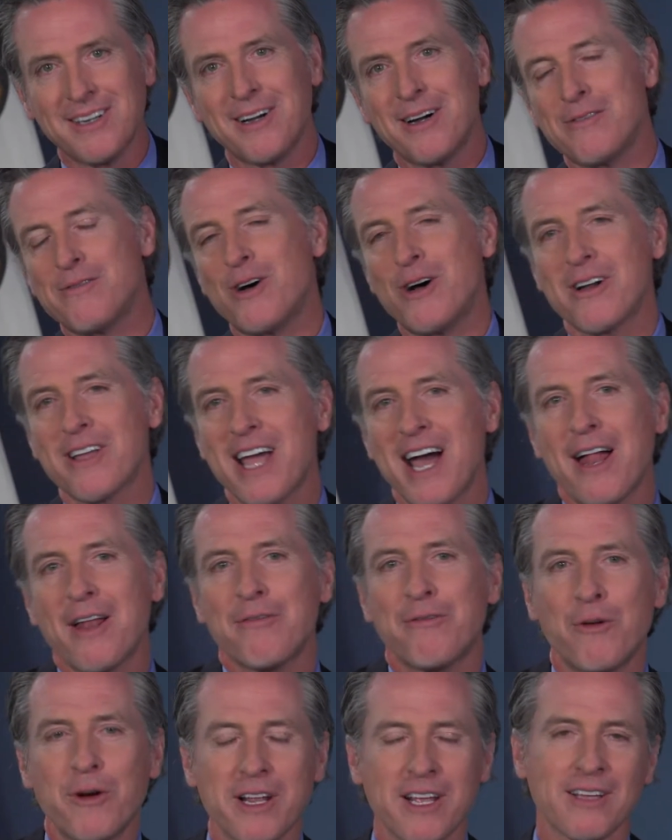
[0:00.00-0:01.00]
of all
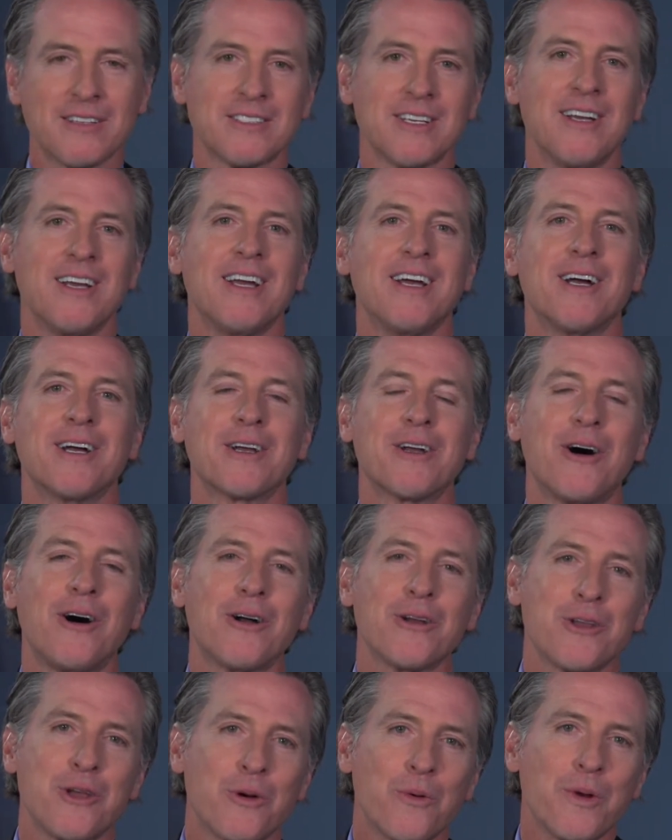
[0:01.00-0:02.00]
Californians
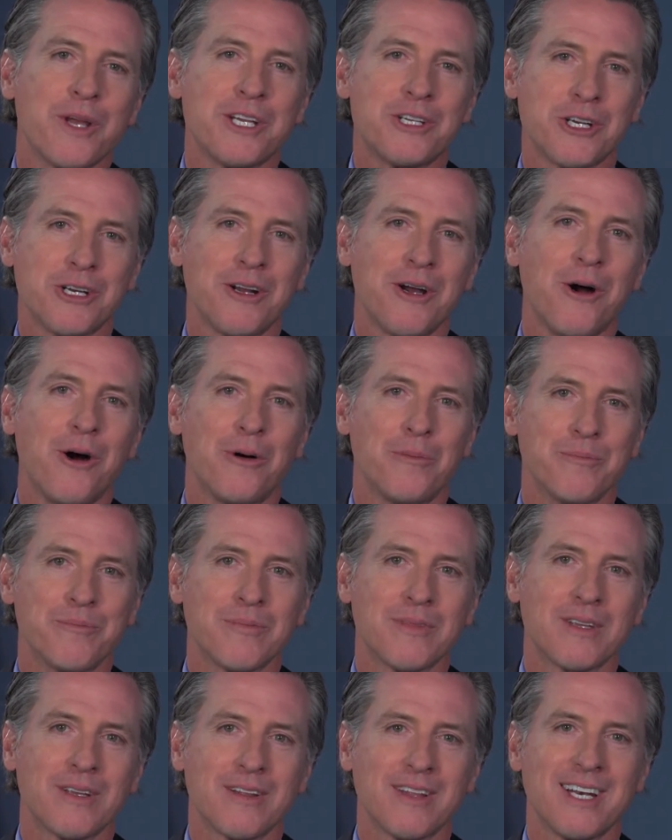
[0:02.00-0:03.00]
call your region home.
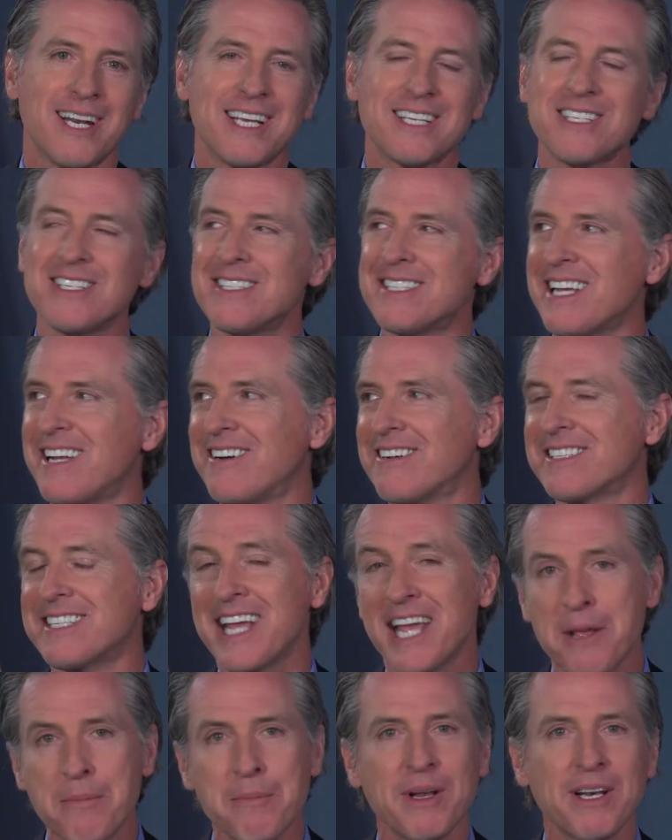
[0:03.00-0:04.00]
You're the nation's
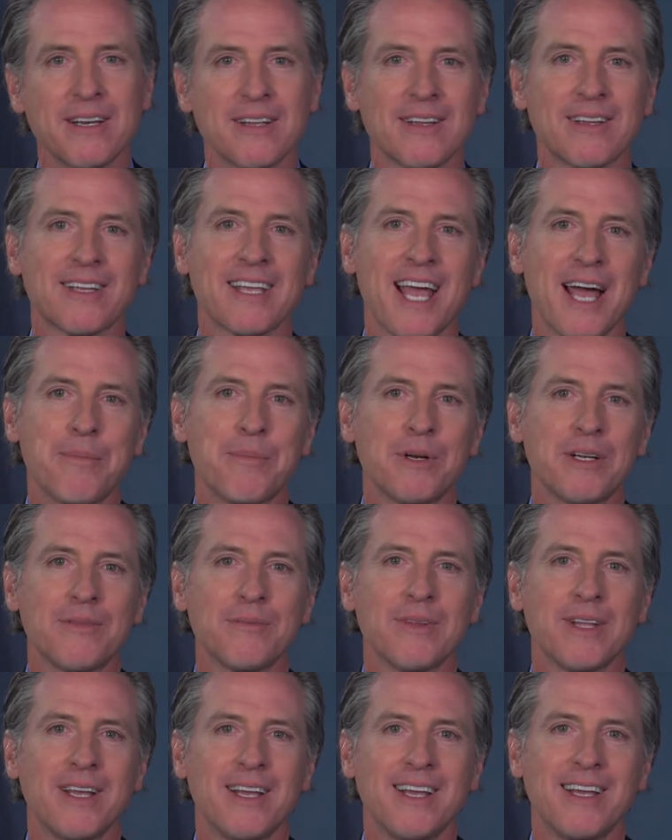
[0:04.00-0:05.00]
entertainment
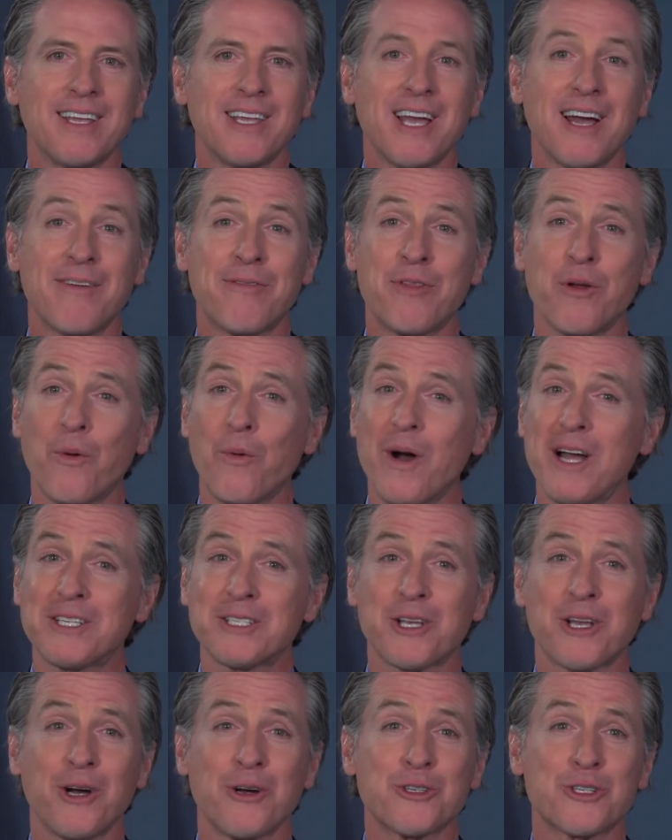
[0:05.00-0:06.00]
capital. You have the
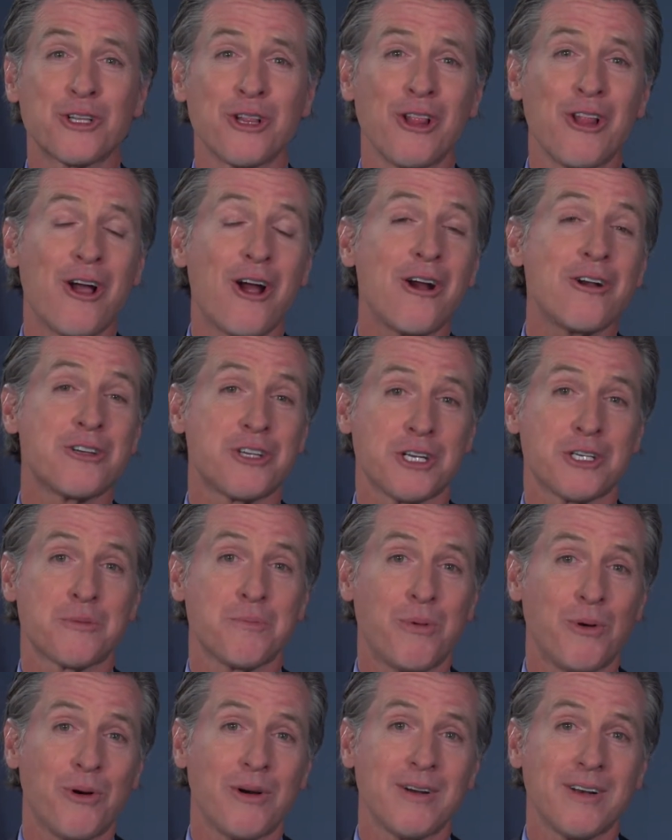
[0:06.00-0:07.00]
West Coast's
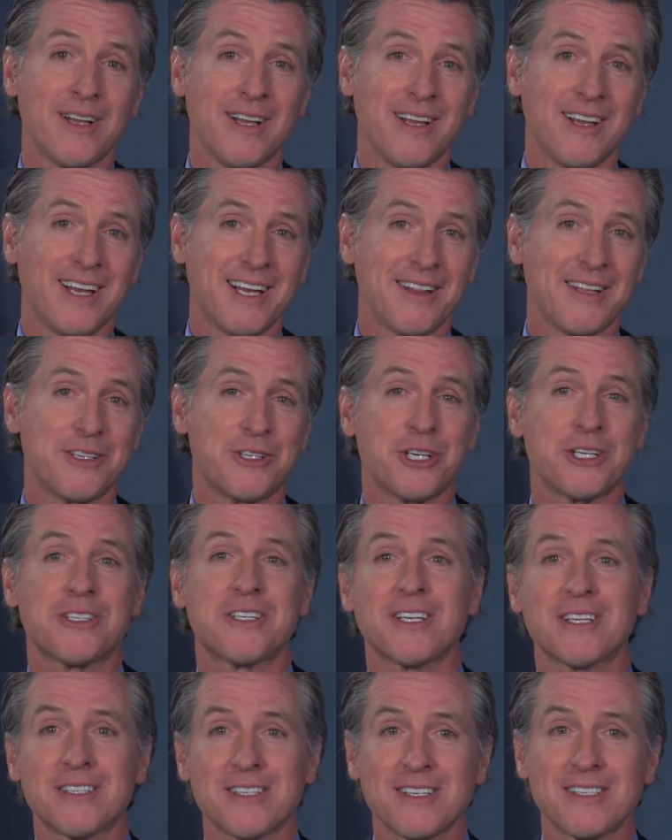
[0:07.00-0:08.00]
largest port and
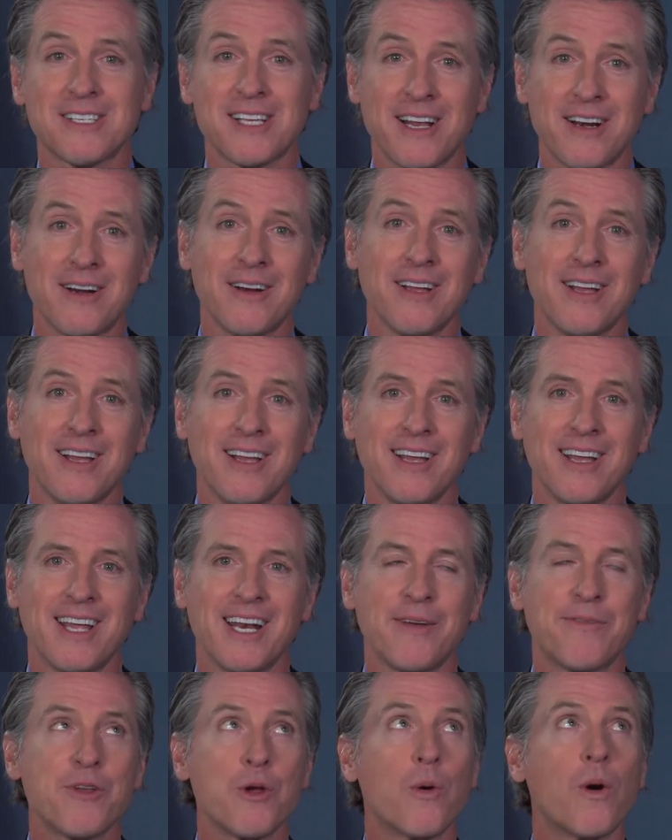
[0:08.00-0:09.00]
logistics center.
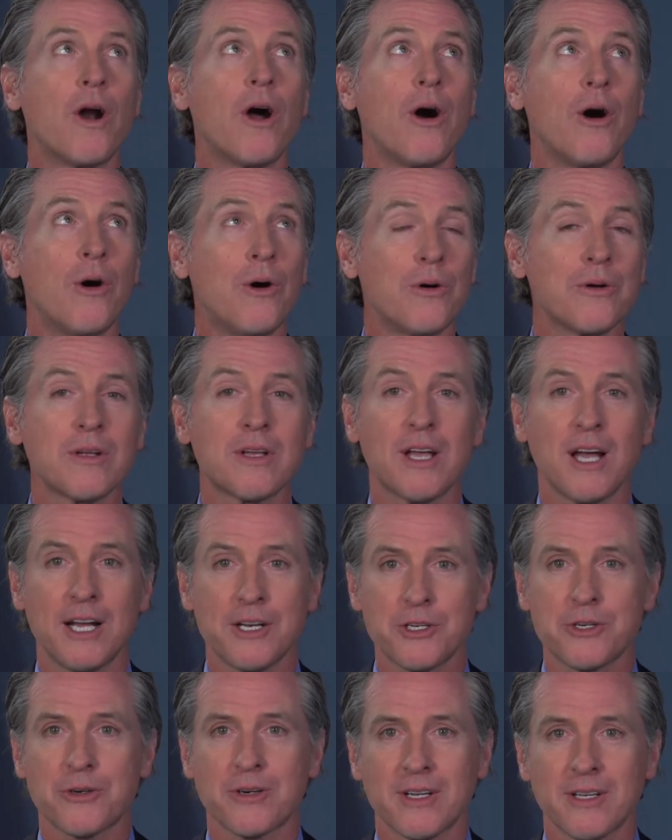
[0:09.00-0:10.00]
And if you were our own
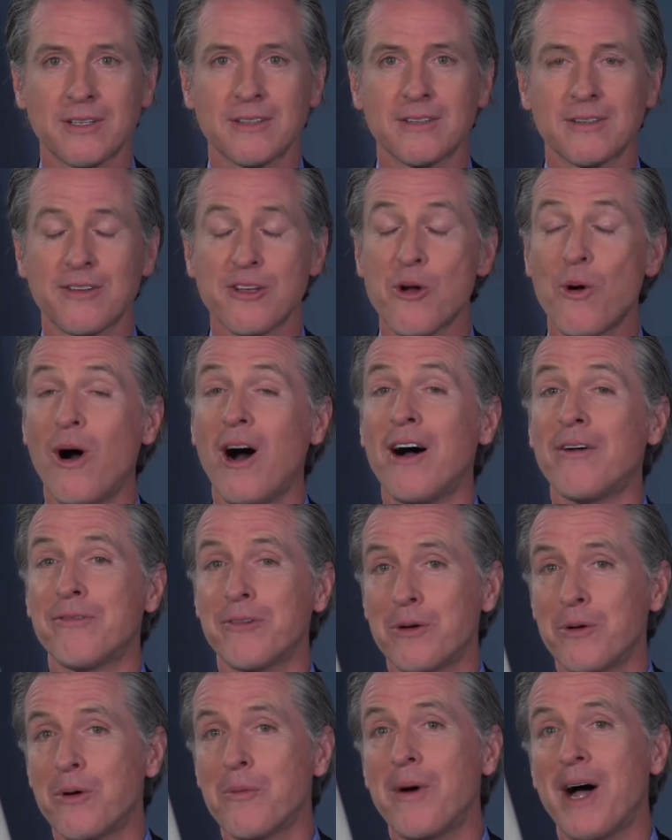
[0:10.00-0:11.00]
country, you
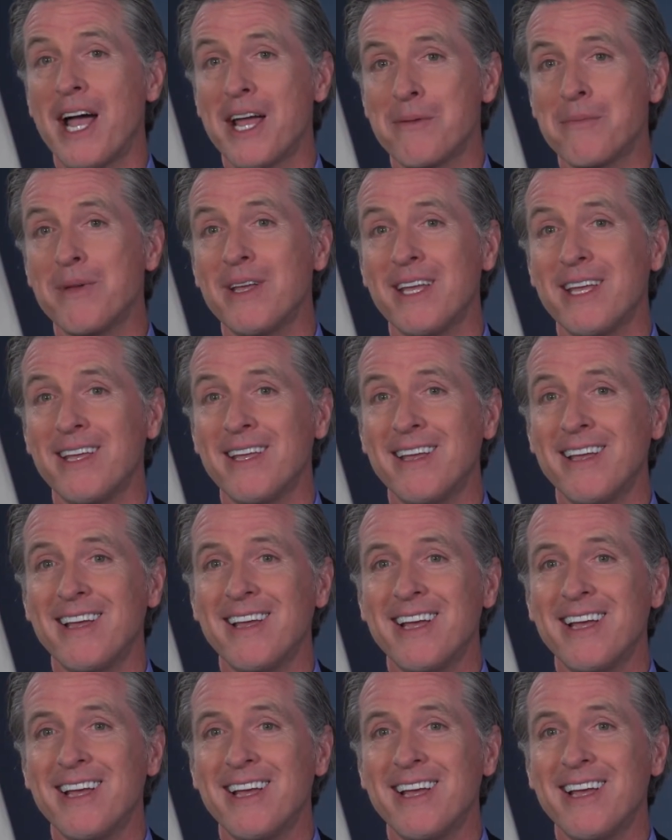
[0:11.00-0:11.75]
often remind me